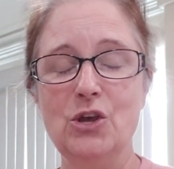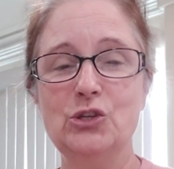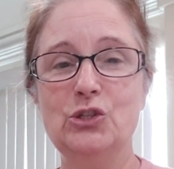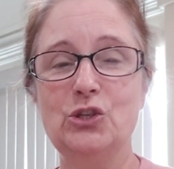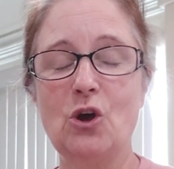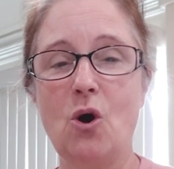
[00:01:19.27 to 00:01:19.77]

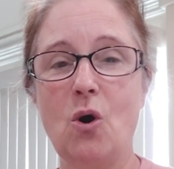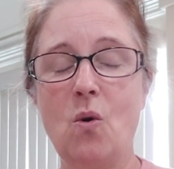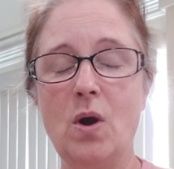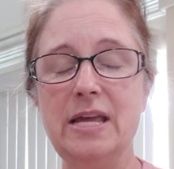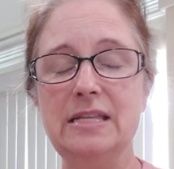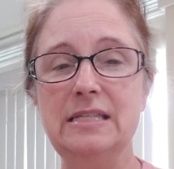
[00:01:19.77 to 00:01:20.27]
So
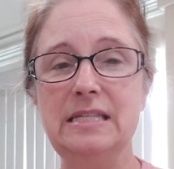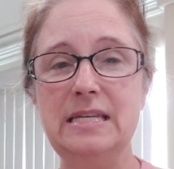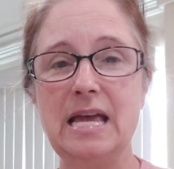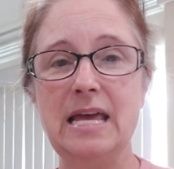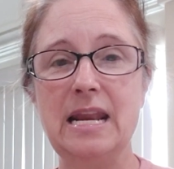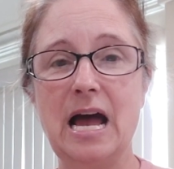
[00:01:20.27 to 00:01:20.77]

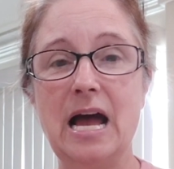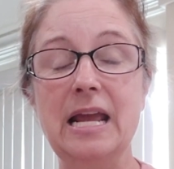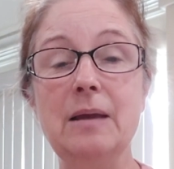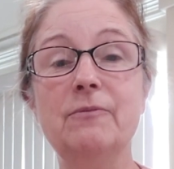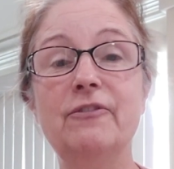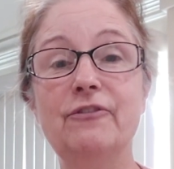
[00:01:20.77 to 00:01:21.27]
instead I
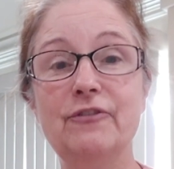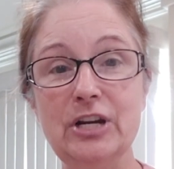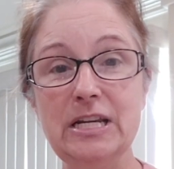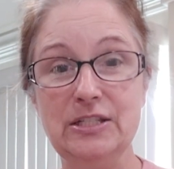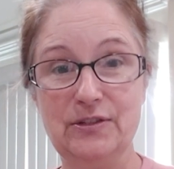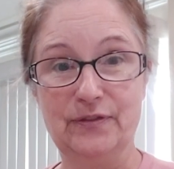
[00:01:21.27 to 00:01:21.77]
am
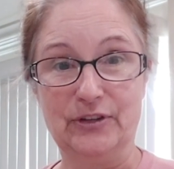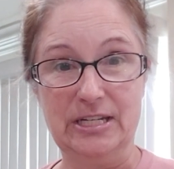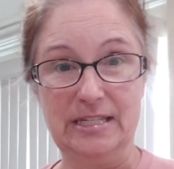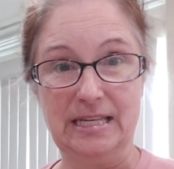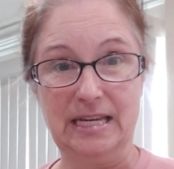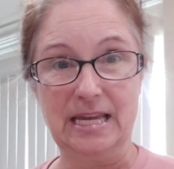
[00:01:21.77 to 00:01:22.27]

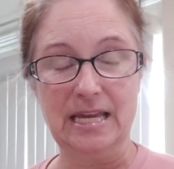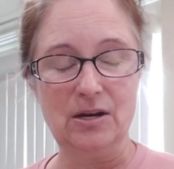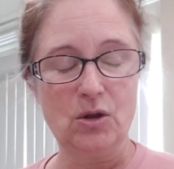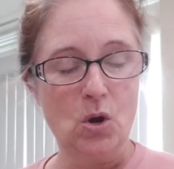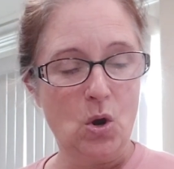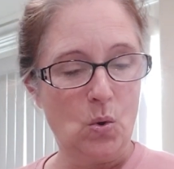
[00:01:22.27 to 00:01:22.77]
freezing
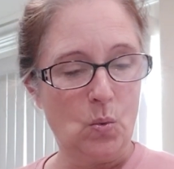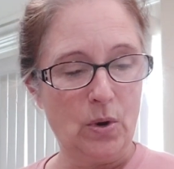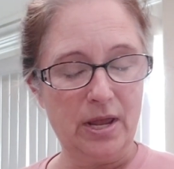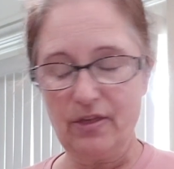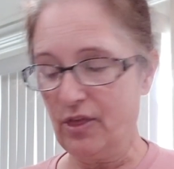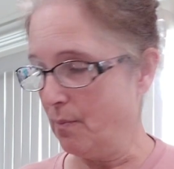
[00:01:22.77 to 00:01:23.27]
it
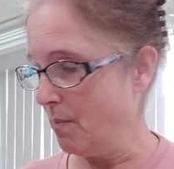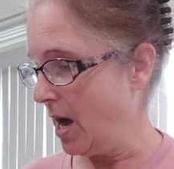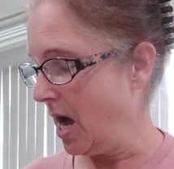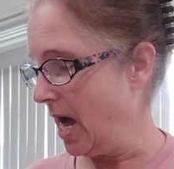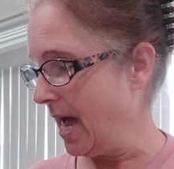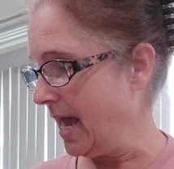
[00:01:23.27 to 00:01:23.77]
with
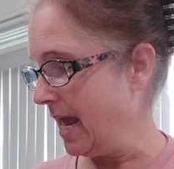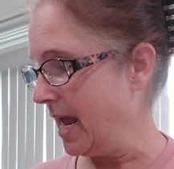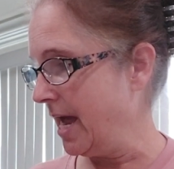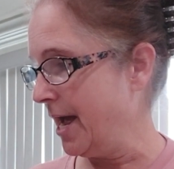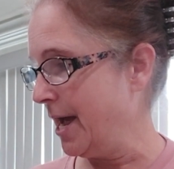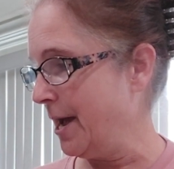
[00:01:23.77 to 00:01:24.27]
my
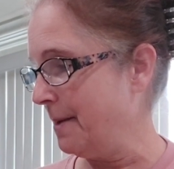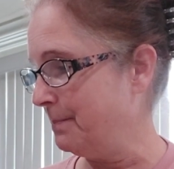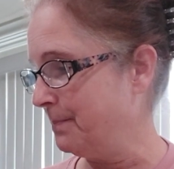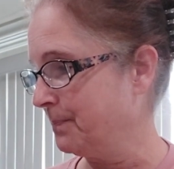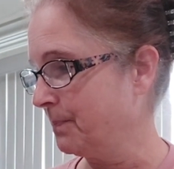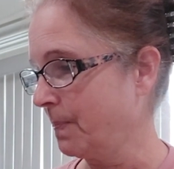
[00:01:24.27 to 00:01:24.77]

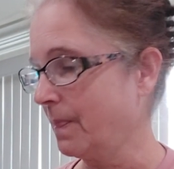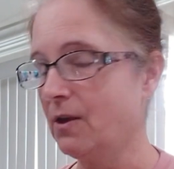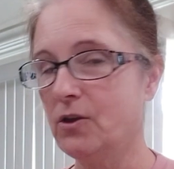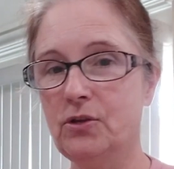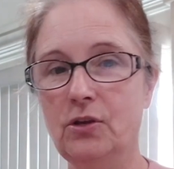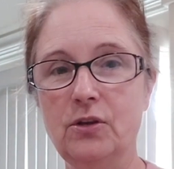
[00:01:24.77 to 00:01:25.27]

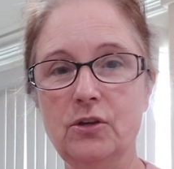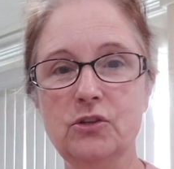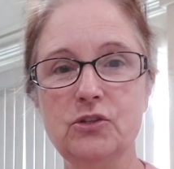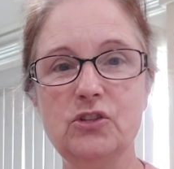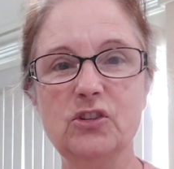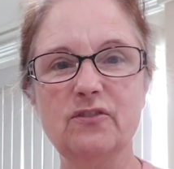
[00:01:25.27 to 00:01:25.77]

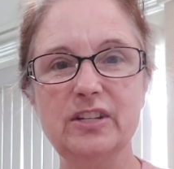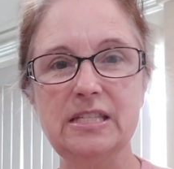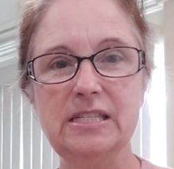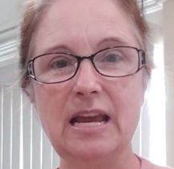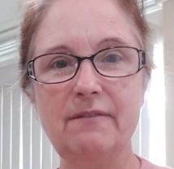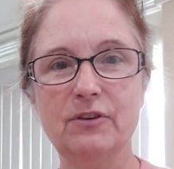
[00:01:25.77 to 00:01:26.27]
Serve and
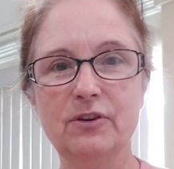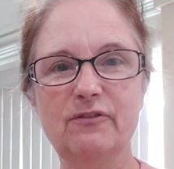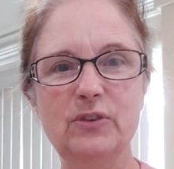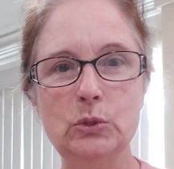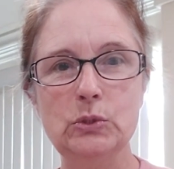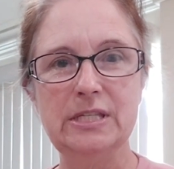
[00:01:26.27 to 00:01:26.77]
Saver,
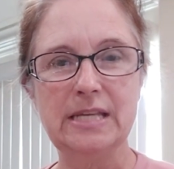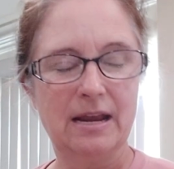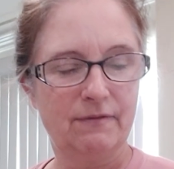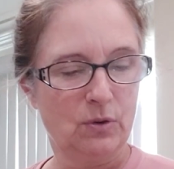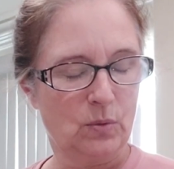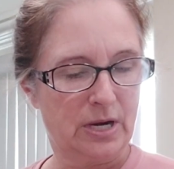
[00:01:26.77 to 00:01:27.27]
Food
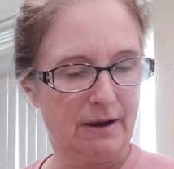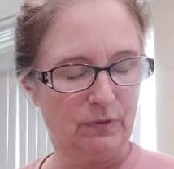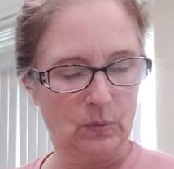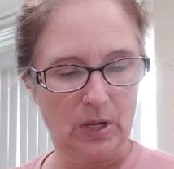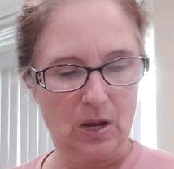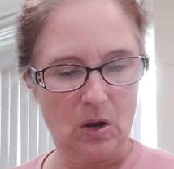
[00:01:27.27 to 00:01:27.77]
Saver, whatever
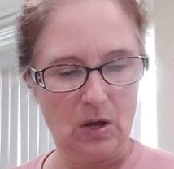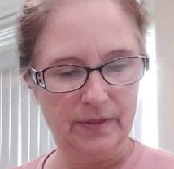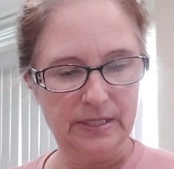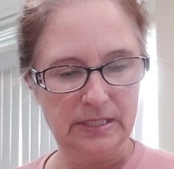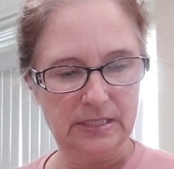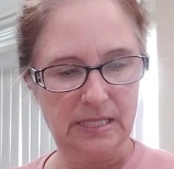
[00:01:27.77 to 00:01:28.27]
we call
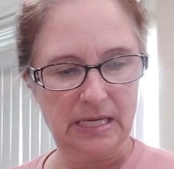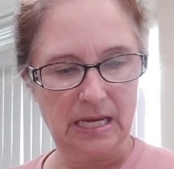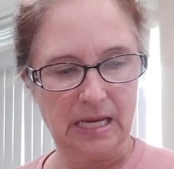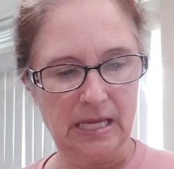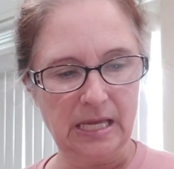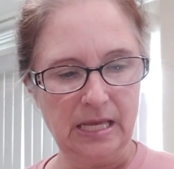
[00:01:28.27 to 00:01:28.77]
this
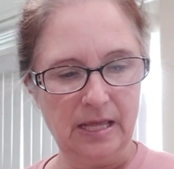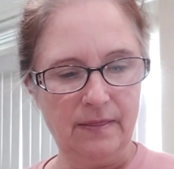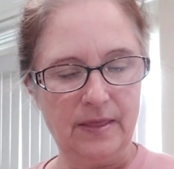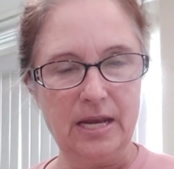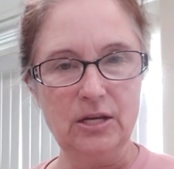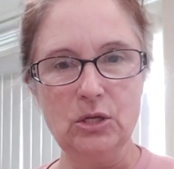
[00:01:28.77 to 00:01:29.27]
thing
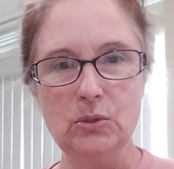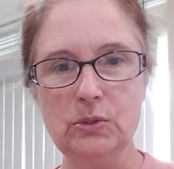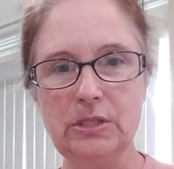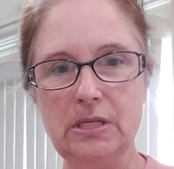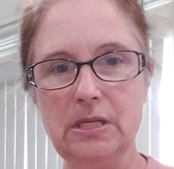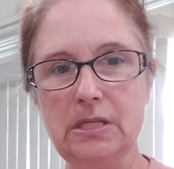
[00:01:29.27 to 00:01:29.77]
that
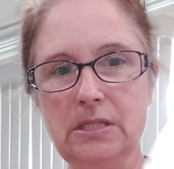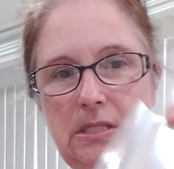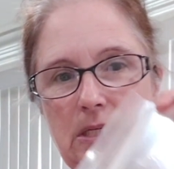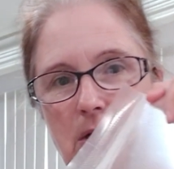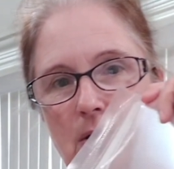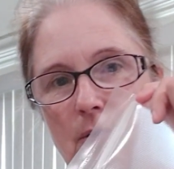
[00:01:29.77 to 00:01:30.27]
uses,
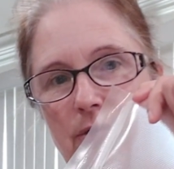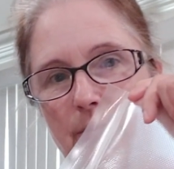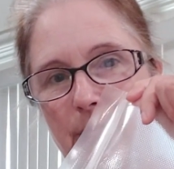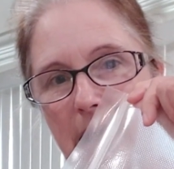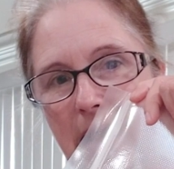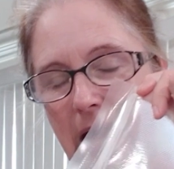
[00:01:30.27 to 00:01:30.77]
the
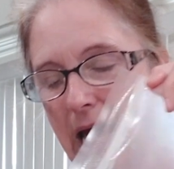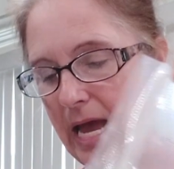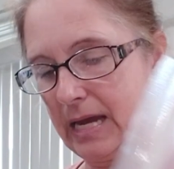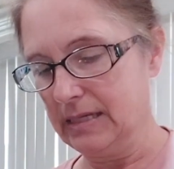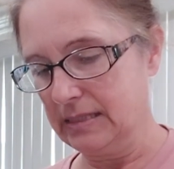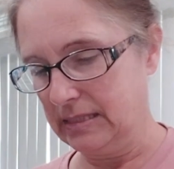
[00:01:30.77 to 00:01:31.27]

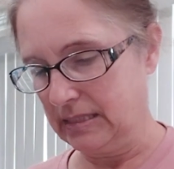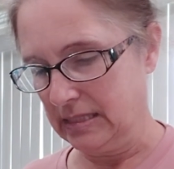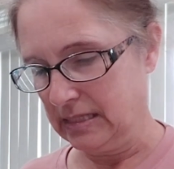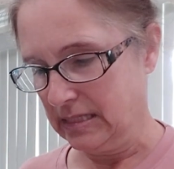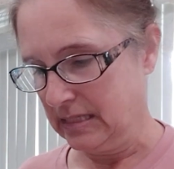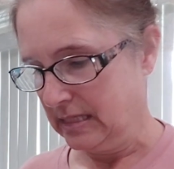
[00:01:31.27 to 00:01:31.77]
bags,
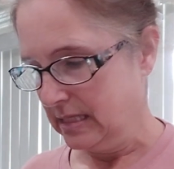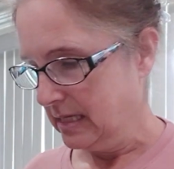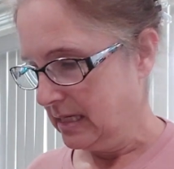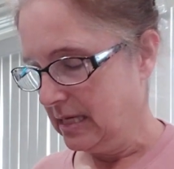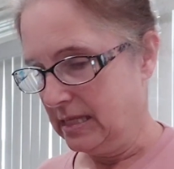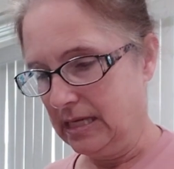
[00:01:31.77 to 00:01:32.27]

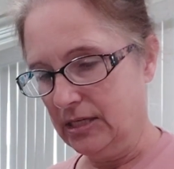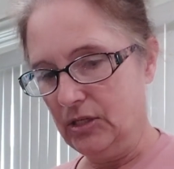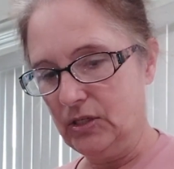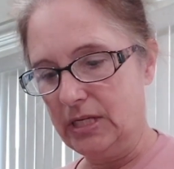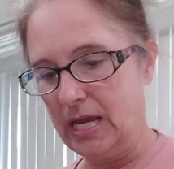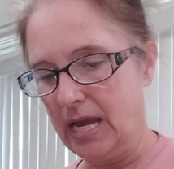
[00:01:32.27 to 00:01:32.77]
and then you
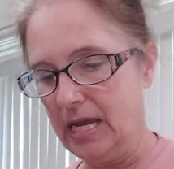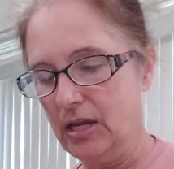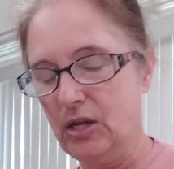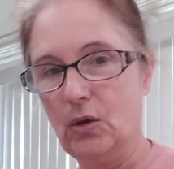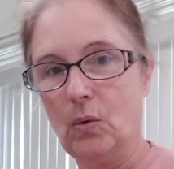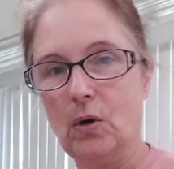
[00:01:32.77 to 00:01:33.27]

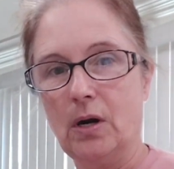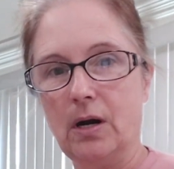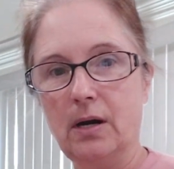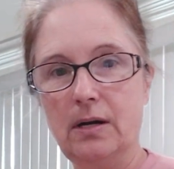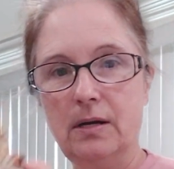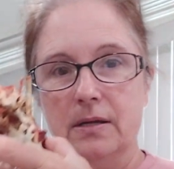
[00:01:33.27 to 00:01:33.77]
take
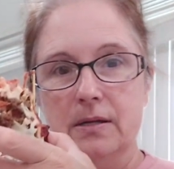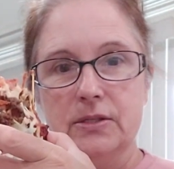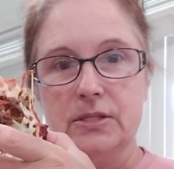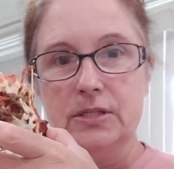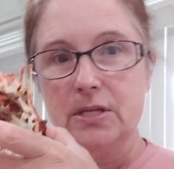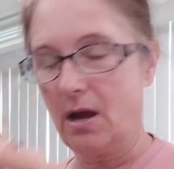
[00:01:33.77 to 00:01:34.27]
your
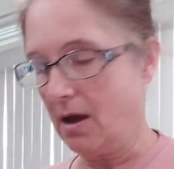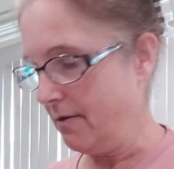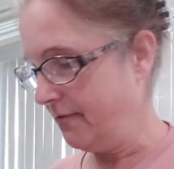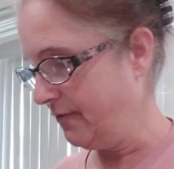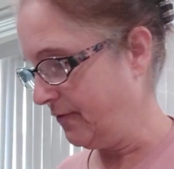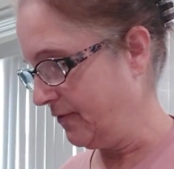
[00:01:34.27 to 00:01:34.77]

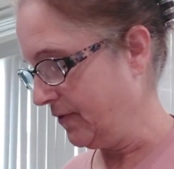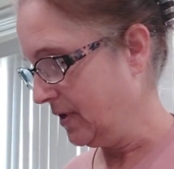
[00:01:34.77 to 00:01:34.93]
stuff